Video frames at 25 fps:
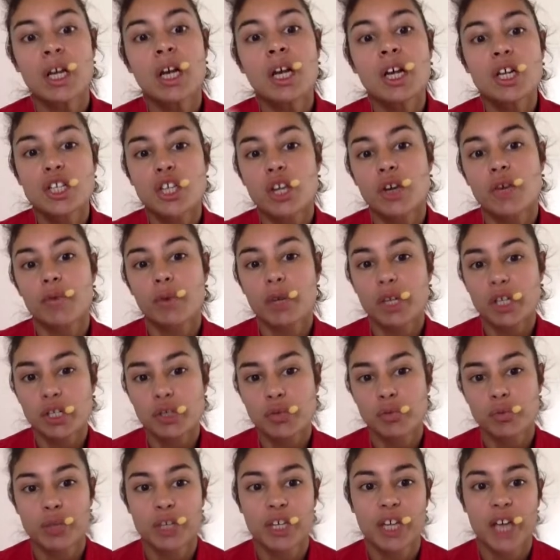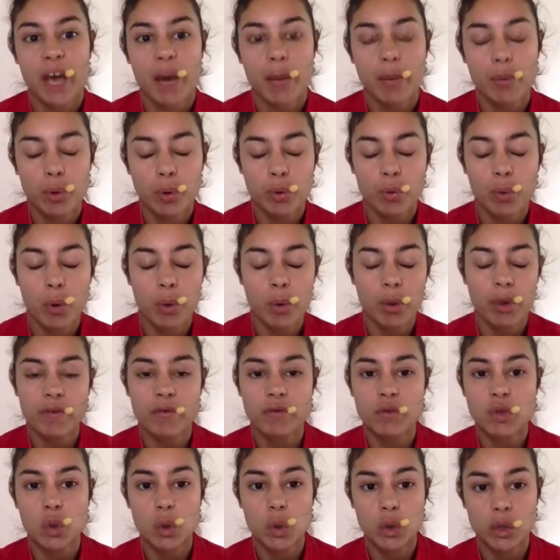So if we just recap with what
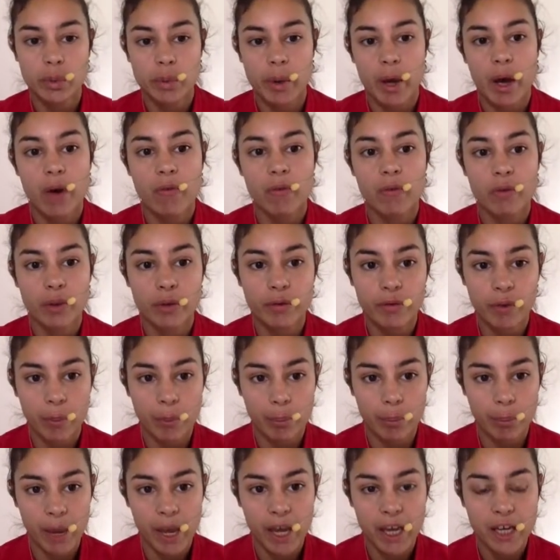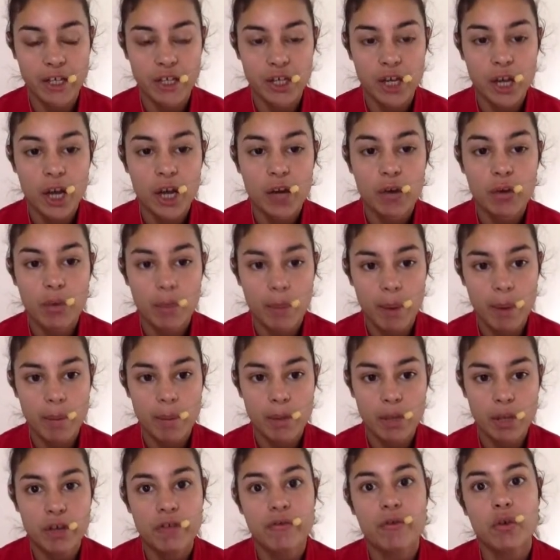we've talked about for the front page, remember
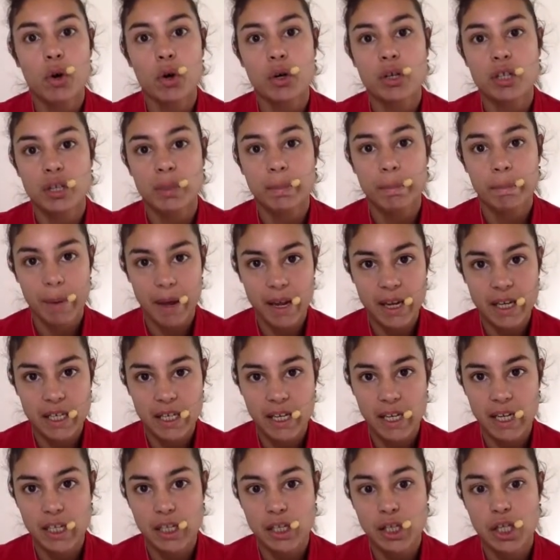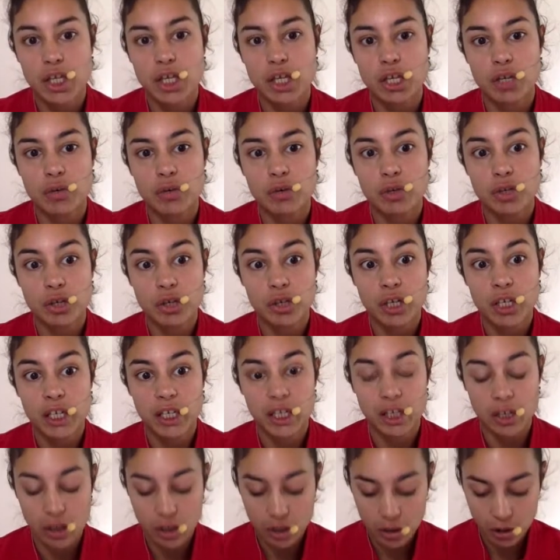you've got some basics that you do need
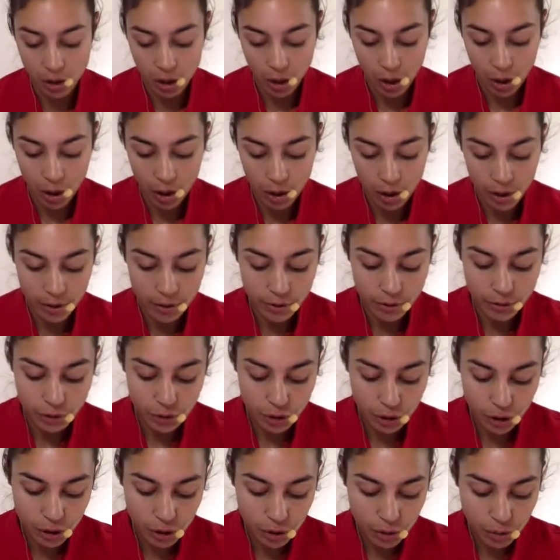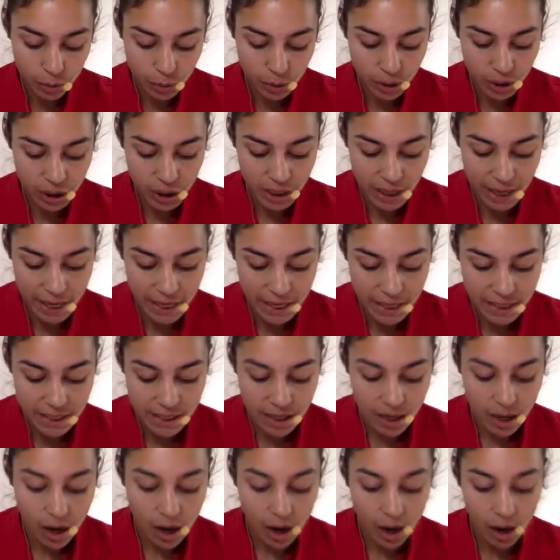to do, which is
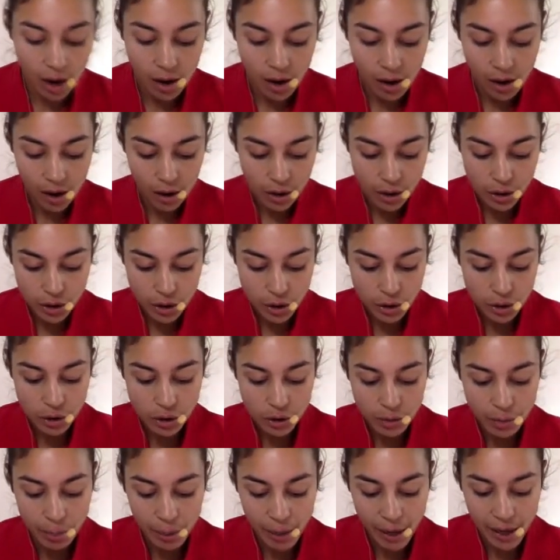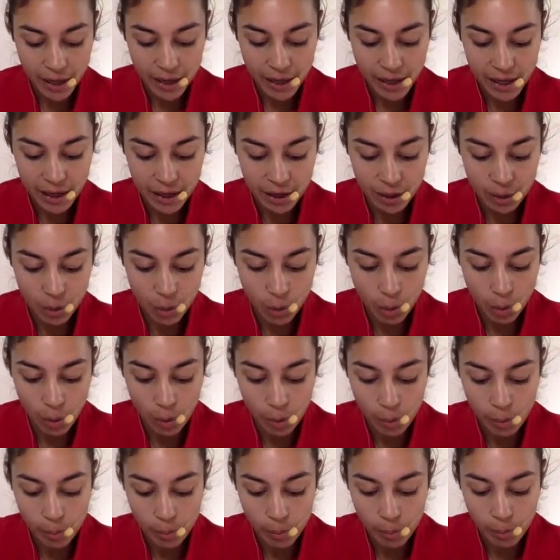use a black ink
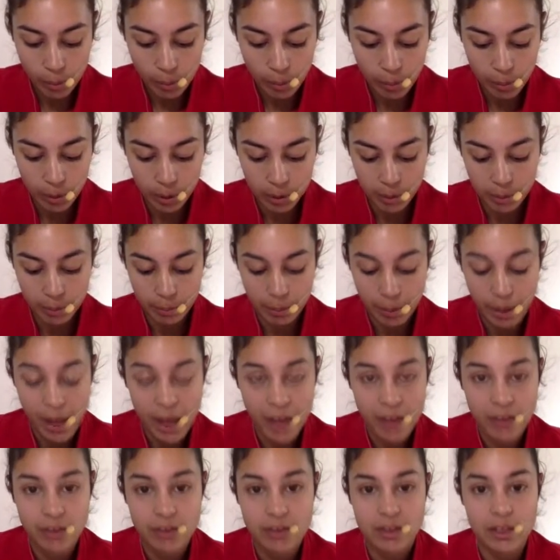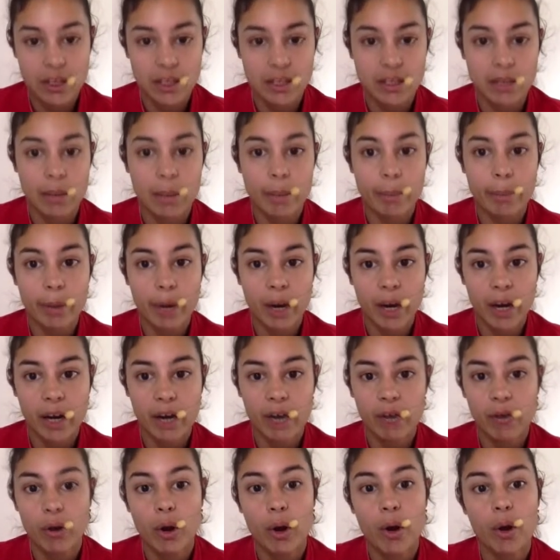or ballpoint pen. So that's a
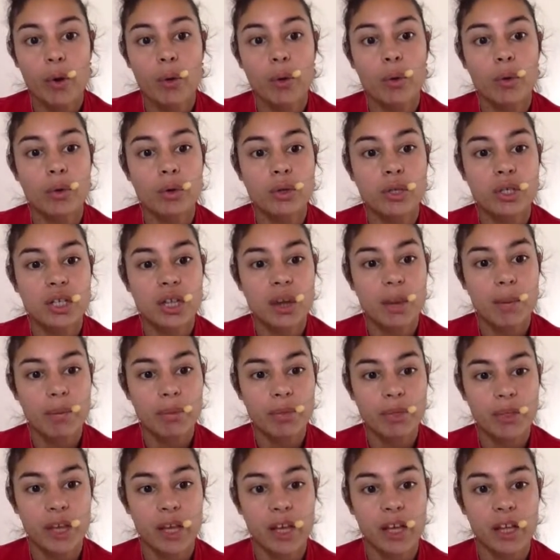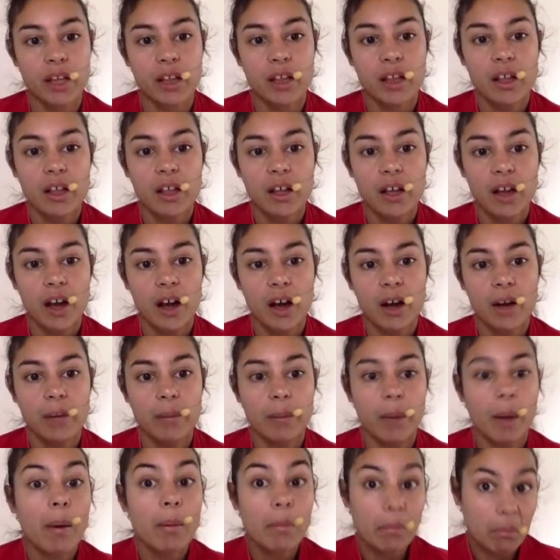biro or something
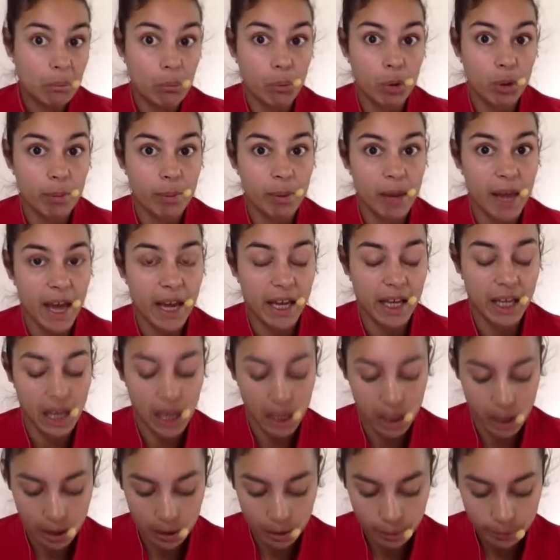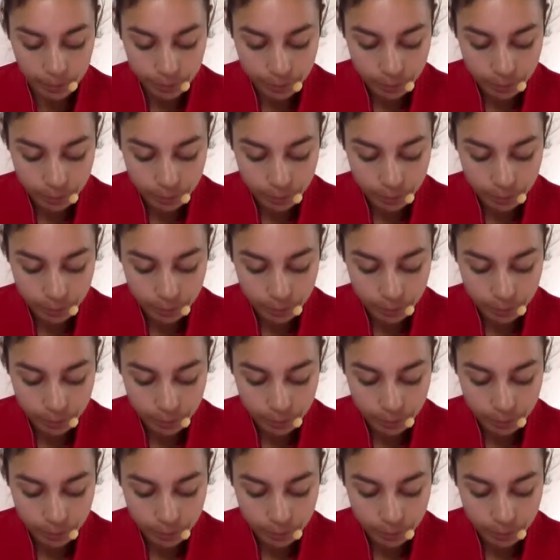with black ink.